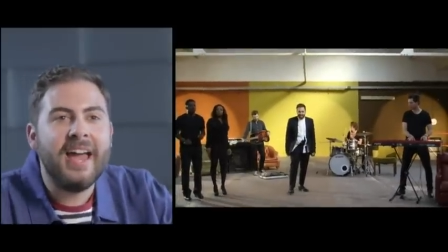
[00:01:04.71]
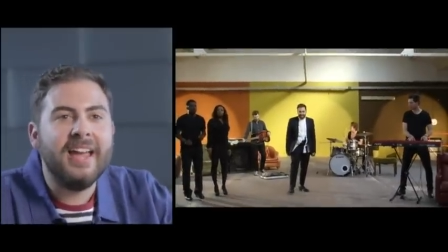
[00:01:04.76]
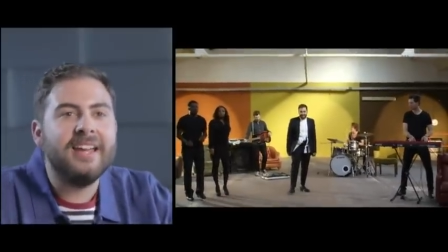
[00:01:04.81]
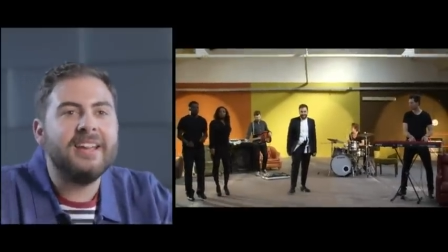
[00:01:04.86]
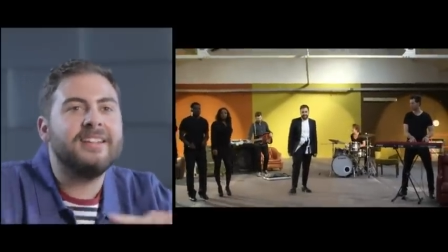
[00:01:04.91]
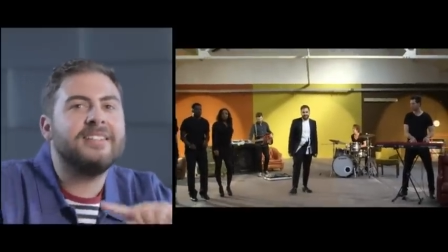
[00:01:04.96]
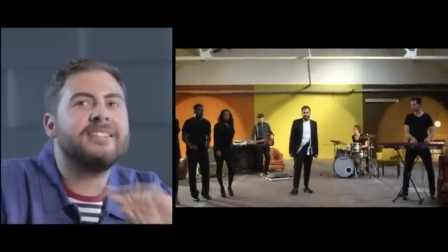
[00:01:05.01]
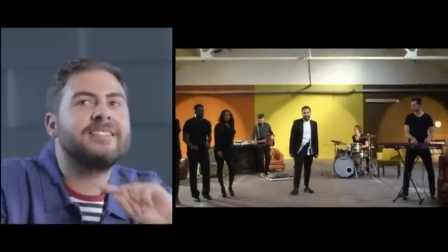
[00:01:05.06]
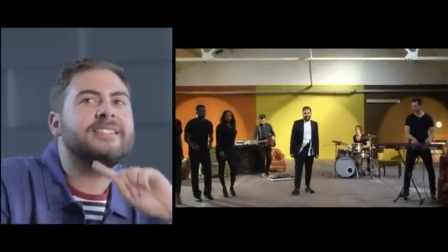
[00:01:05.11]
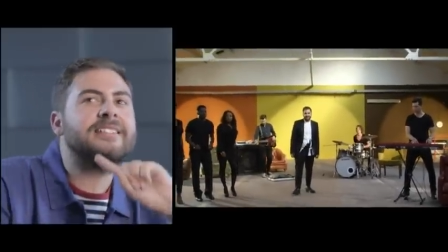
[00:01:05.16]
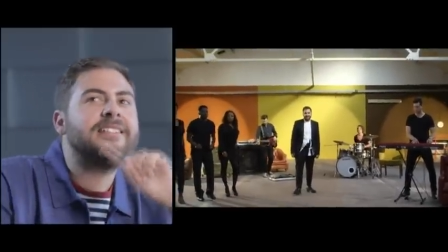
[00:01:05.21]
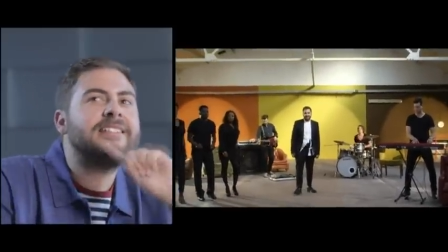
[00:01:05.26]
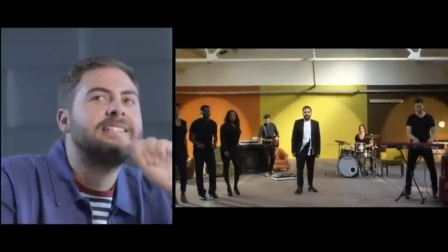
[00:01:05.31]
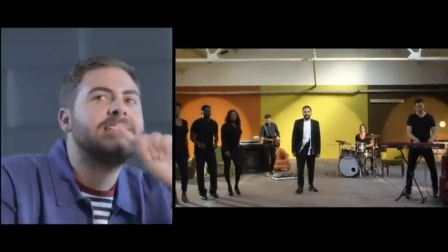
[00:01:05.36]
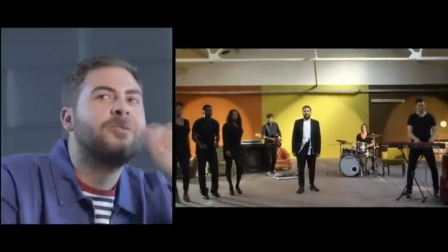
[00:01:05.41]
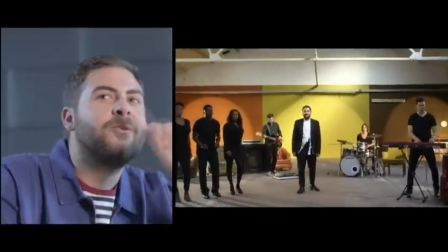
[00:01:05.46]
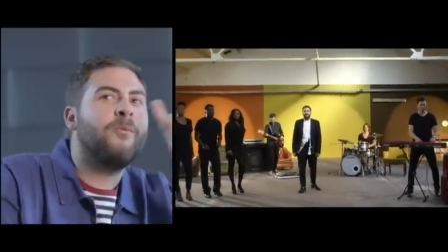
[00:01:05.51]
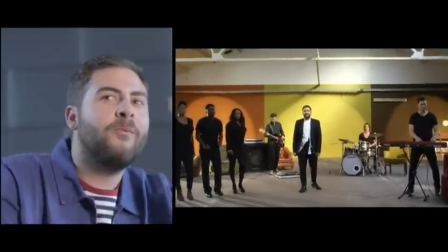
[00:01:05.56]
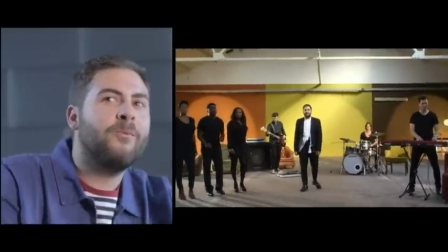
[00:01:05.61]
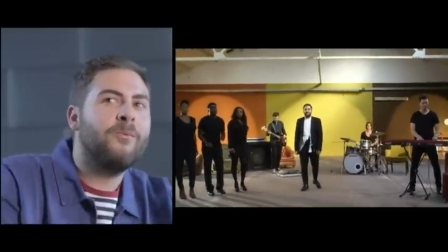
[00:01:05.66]
I,
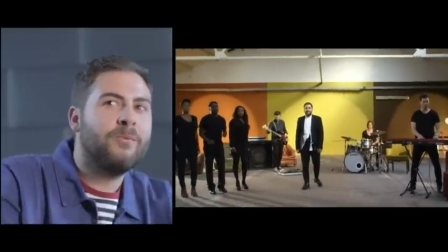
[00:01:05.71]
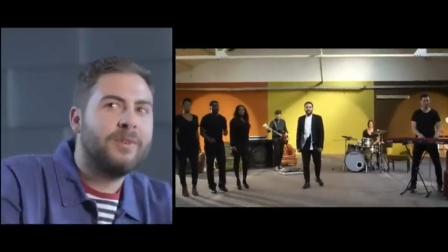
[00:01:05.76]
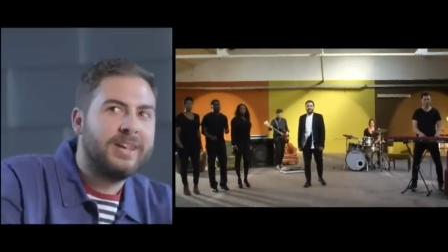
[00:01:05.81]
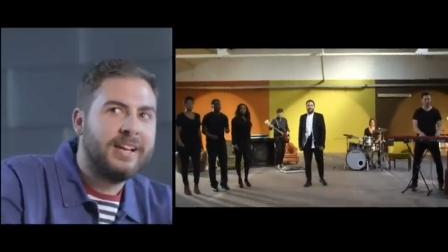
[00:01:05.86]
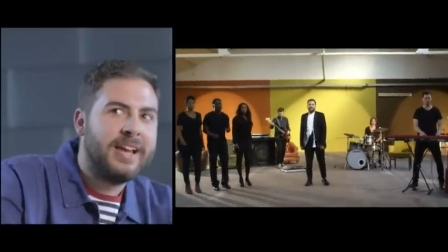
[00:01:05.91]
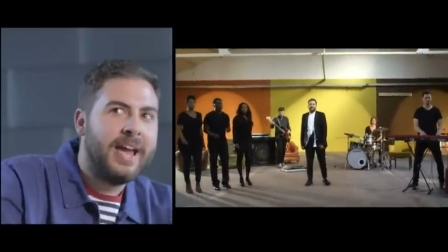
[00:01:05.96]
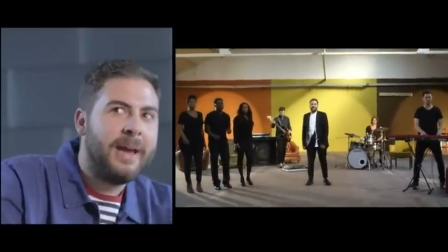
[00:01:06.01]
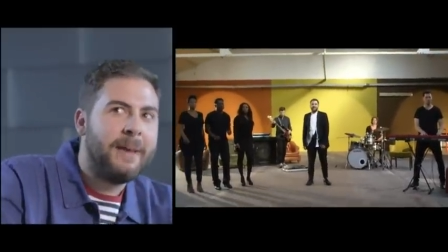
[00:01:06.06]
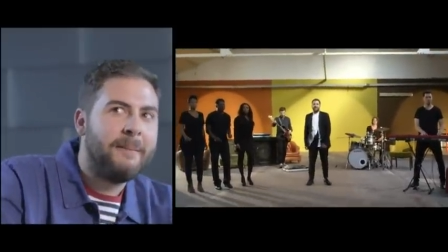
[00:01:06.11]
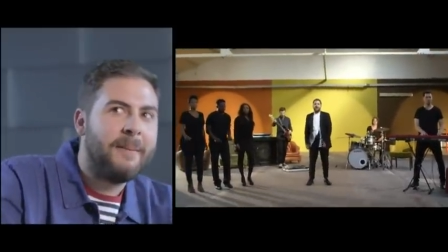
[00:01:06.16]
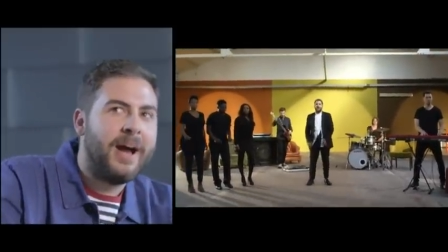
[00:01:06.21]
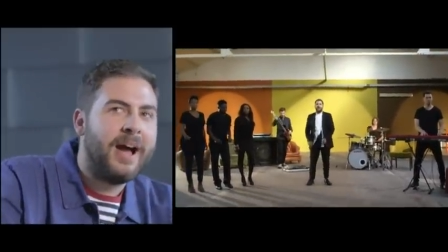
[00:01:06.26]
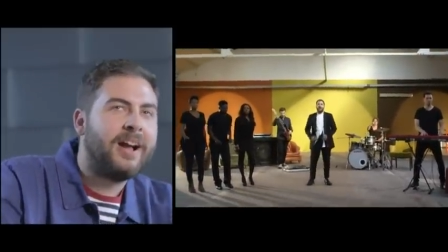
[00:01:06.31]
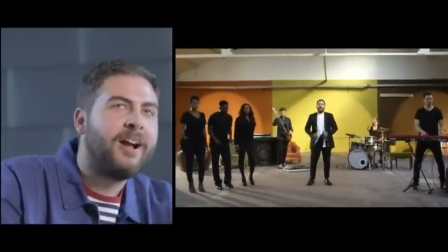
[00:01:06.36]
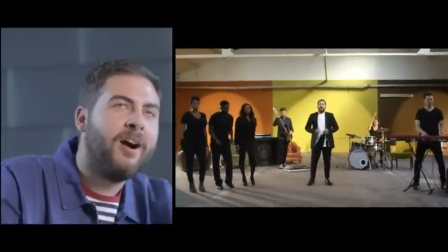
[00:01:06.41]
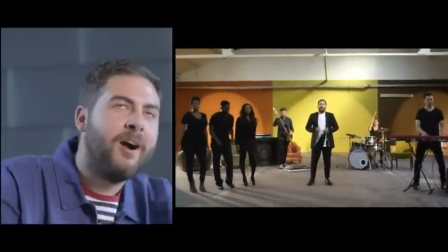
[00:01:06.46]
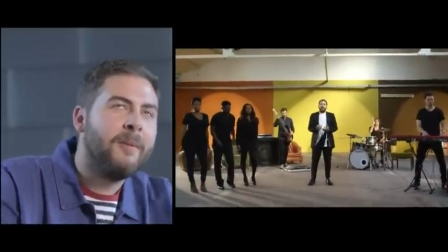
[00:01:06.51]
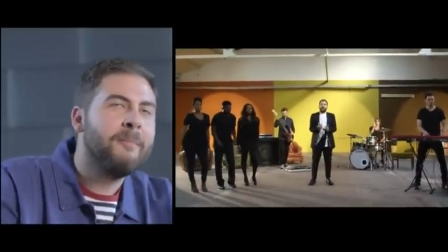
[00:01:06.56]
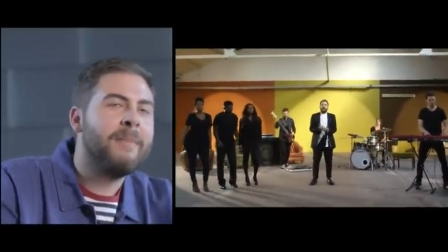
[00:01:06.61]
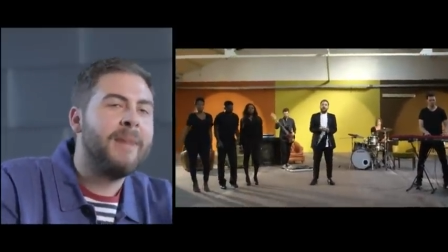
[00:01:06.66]
came, I
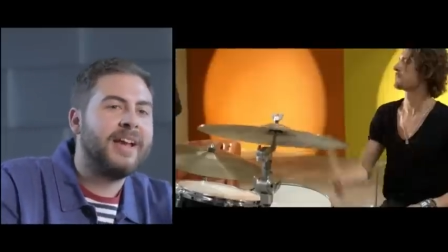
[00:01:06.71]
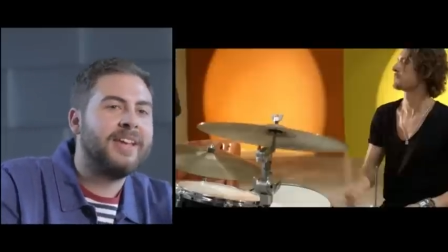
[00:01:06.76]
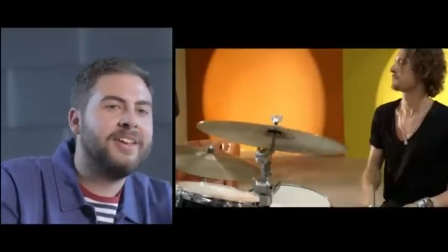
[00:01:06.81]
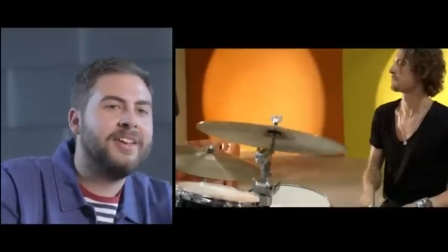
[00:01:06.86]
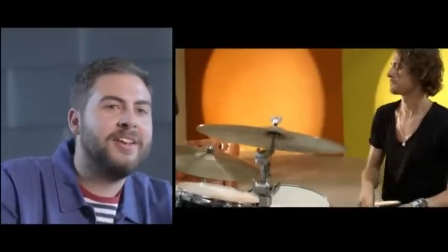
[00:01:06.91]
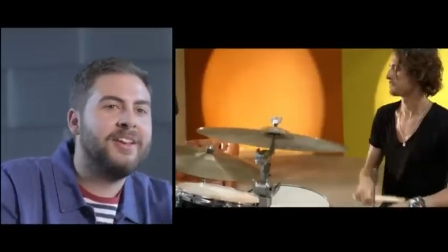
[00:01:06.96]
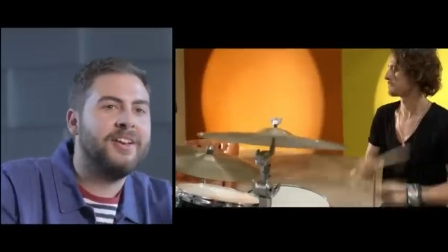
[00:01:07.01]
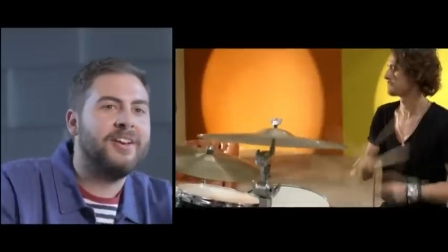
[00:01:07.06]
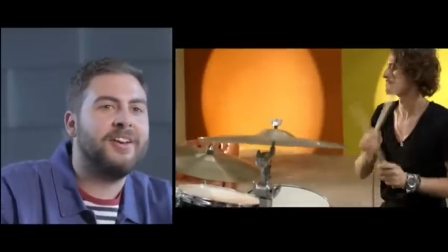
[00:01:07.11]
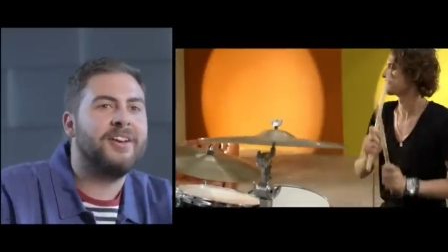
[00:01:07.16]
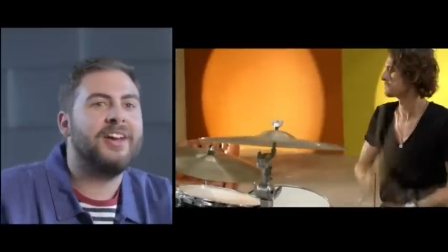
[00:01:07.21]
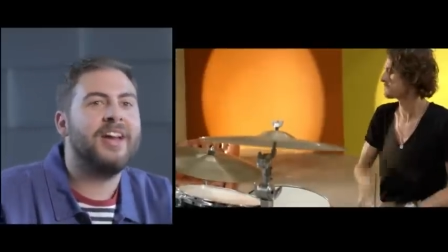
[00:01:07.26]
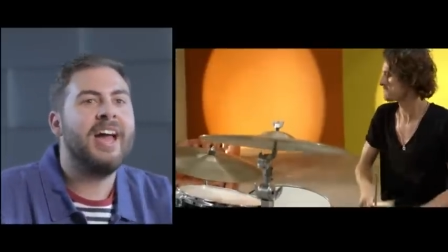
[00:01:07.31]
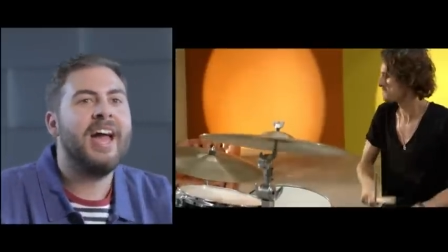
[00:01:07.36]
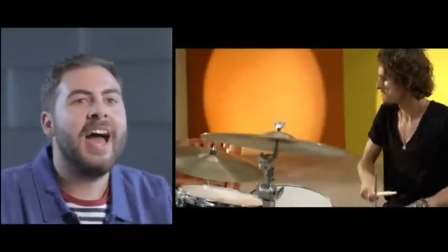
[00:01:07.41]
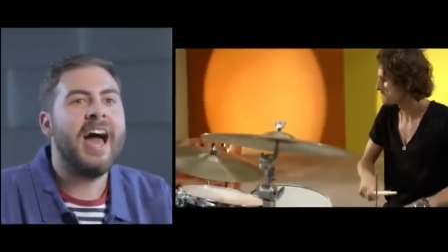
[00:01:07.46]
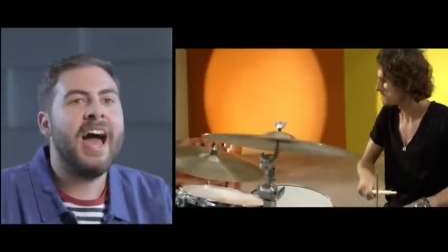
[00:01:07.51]
come back here,